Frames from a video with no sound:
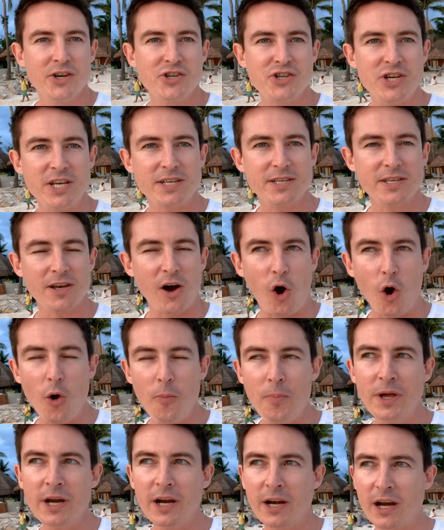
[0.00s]
she's
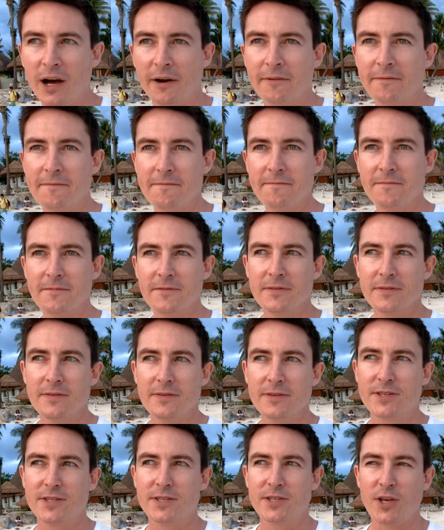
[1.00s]
open enough
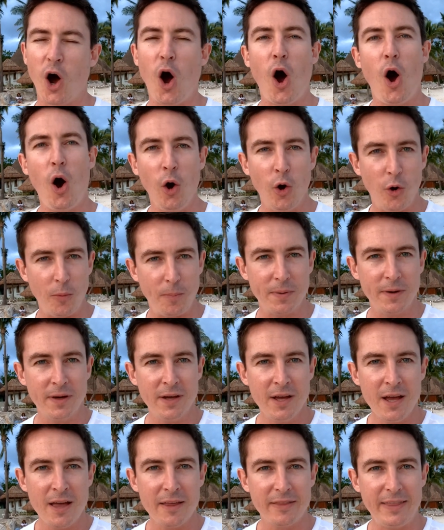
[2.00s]
to hope
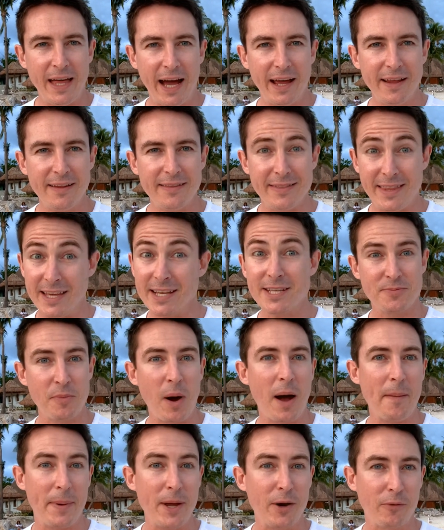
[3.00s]
that this
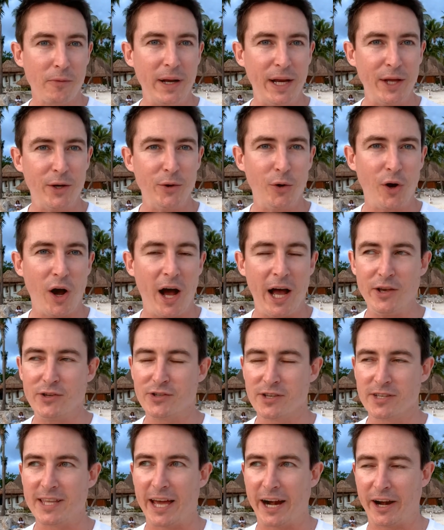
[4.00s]
might be a really cool guy
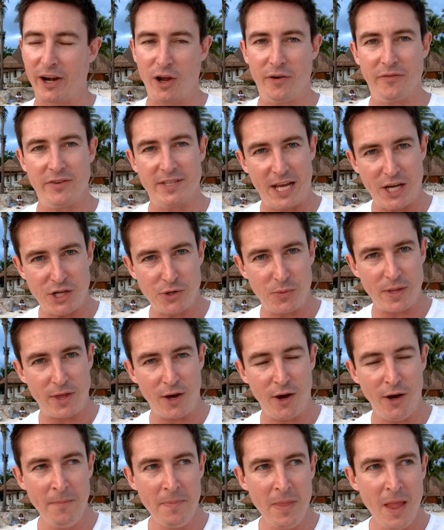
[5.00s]
who's just started a conversation with
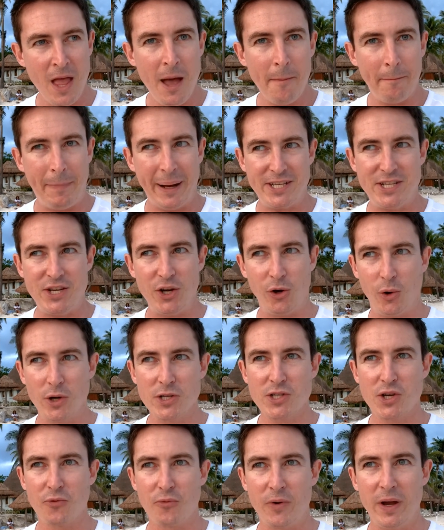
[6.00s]
her. But she
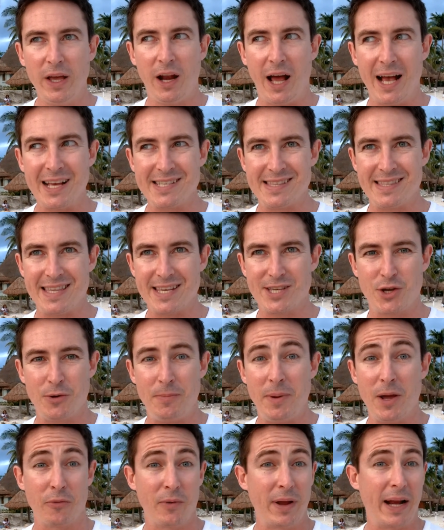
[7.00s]
also realized that this
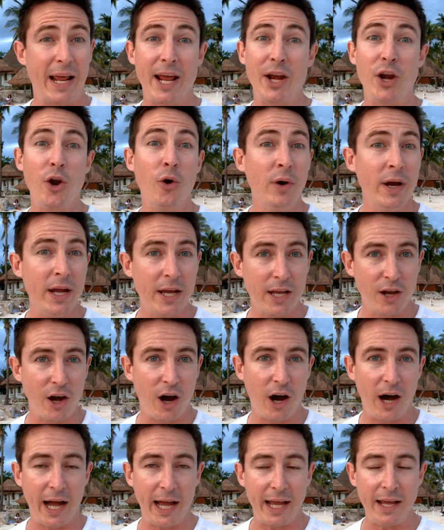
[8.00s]
could be a really annoying
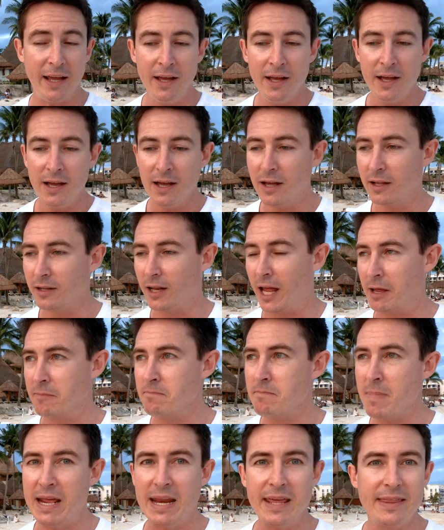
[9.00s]
guy, like
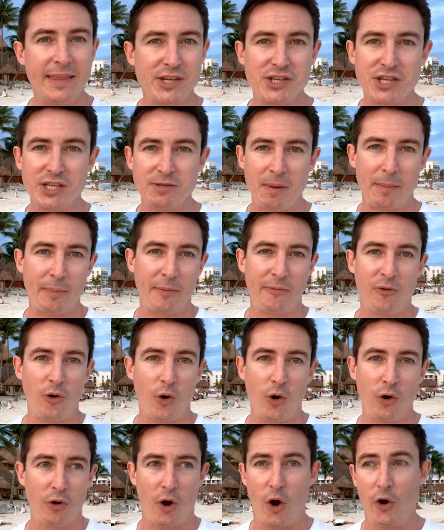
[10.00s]
many that she's met
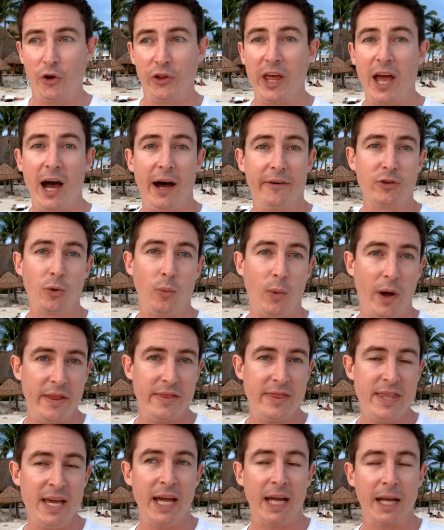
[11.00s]
before who are only after
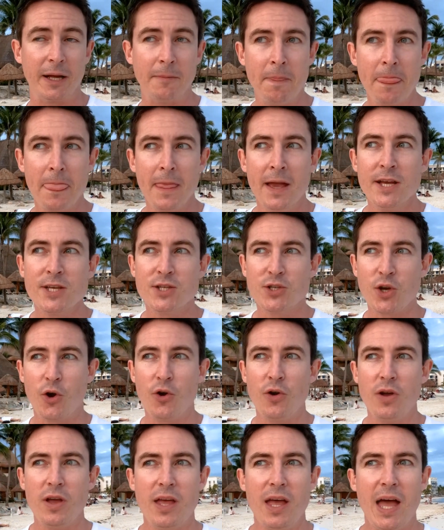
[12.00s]
one thing.
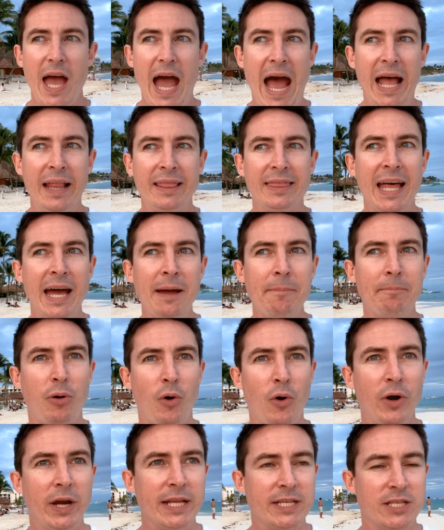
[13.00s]
So at that
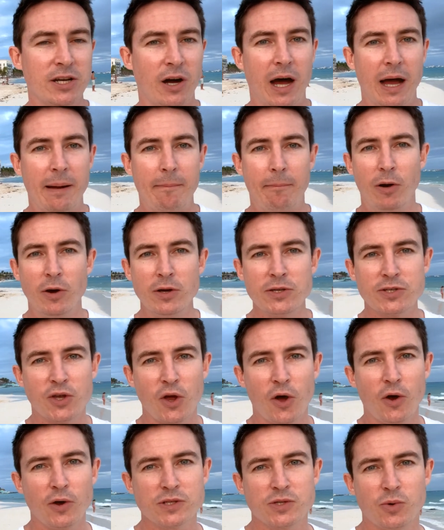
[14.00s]
point in time, most
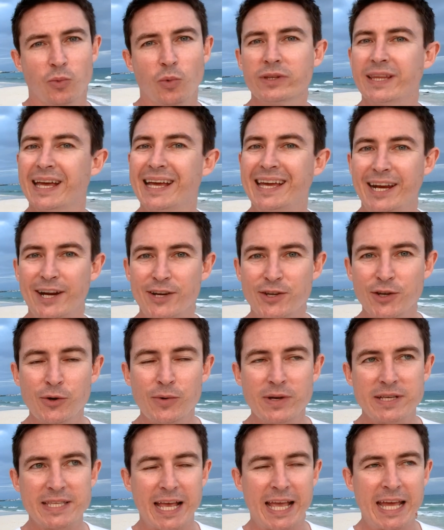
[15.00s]
girls, what they're going to
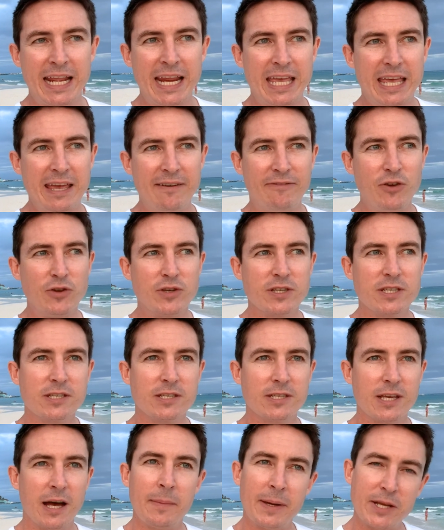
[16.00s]
do is they're going to give you
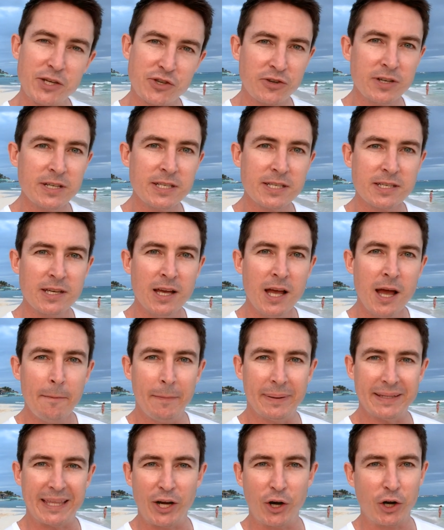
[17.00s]
some interest,
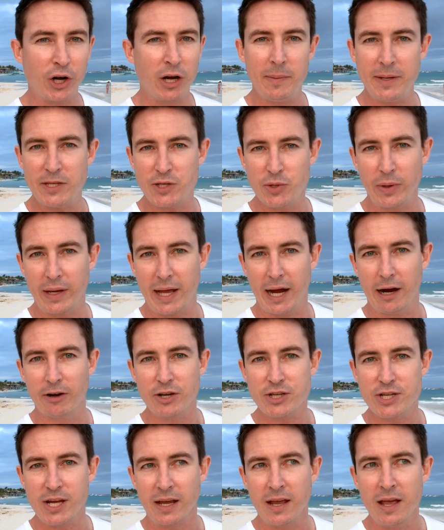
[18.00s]
but they're not going to be too
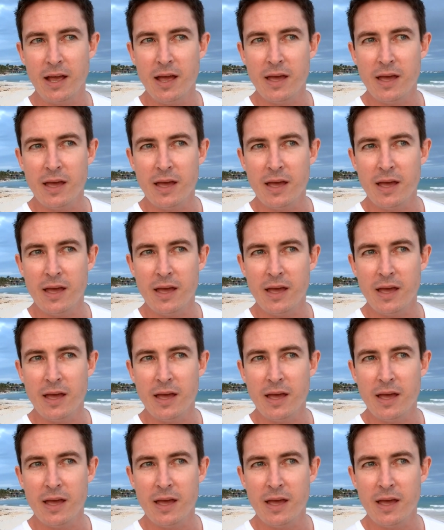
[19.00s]
encouraging.